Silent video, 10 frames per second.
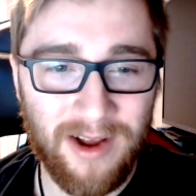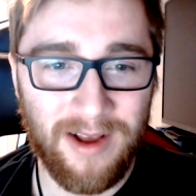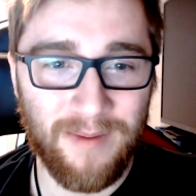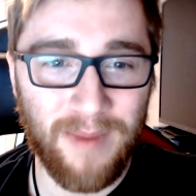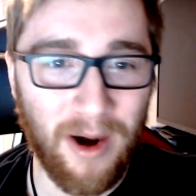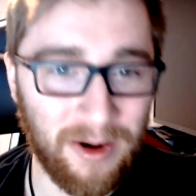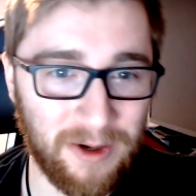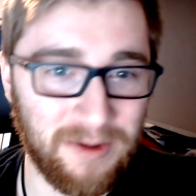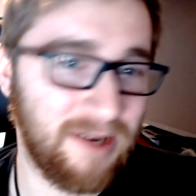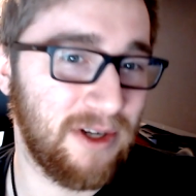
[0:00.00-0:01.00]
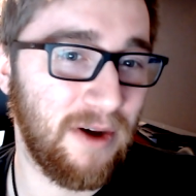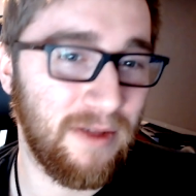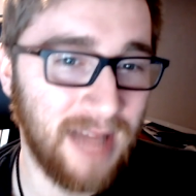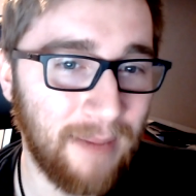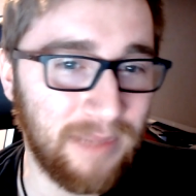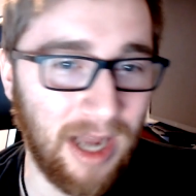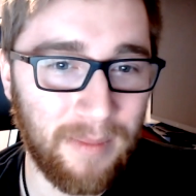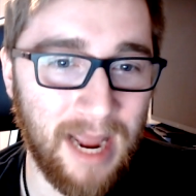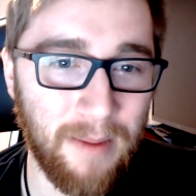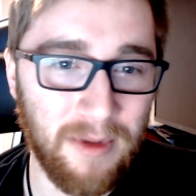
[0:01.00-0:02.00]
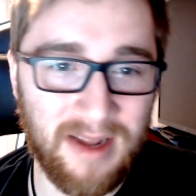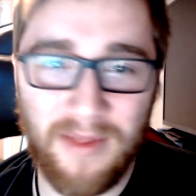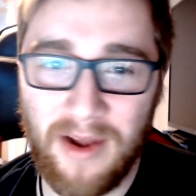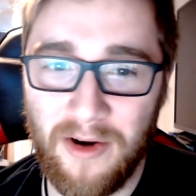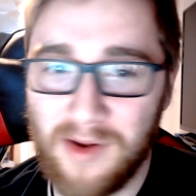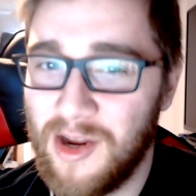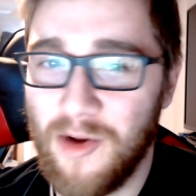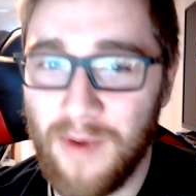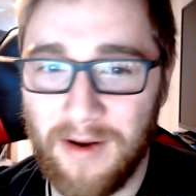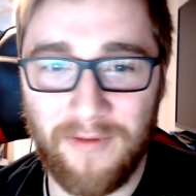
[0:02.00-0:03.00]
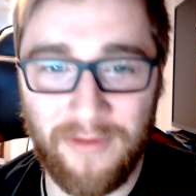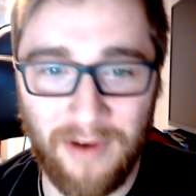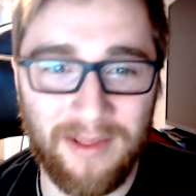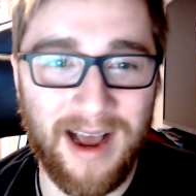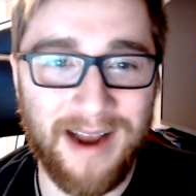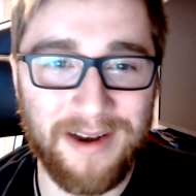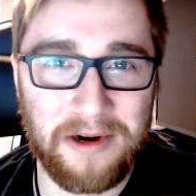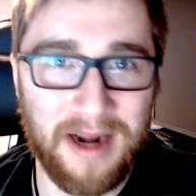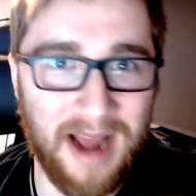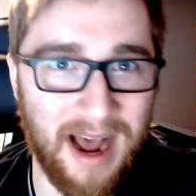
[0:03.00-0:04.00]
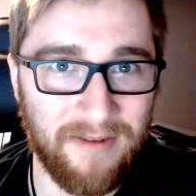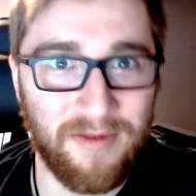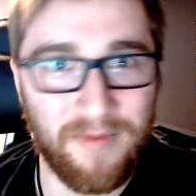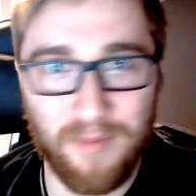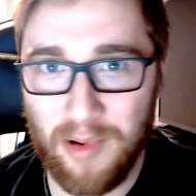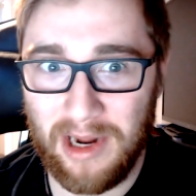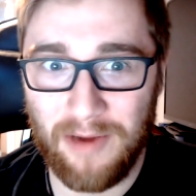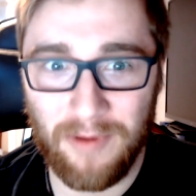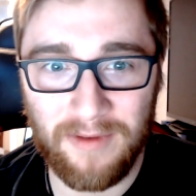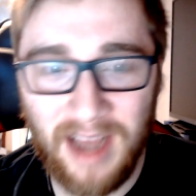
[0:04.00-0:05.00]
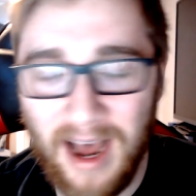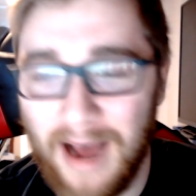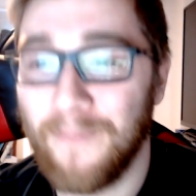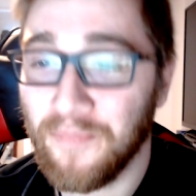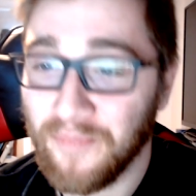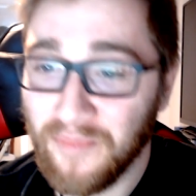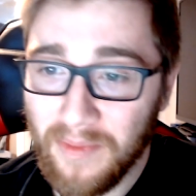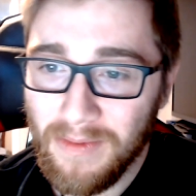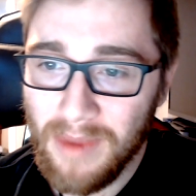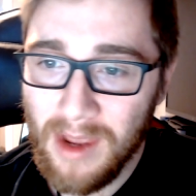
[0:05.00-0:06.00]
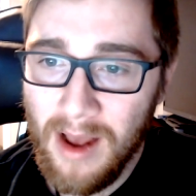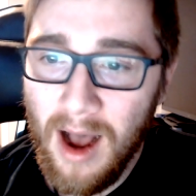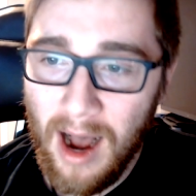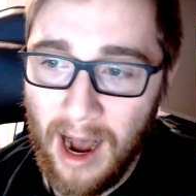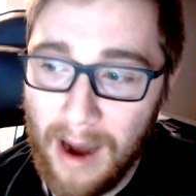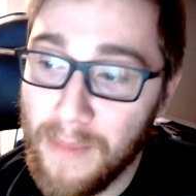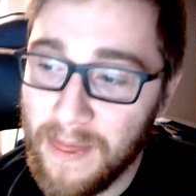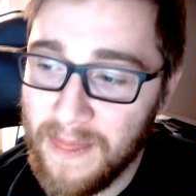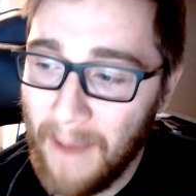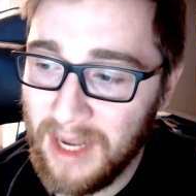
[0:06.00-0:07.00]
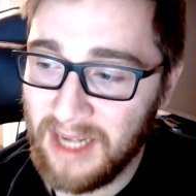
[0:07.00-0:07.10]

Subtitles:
my heart goes out to all the laptop gamers out there who queue in on Frontline. You're going to have pretty rough time. That being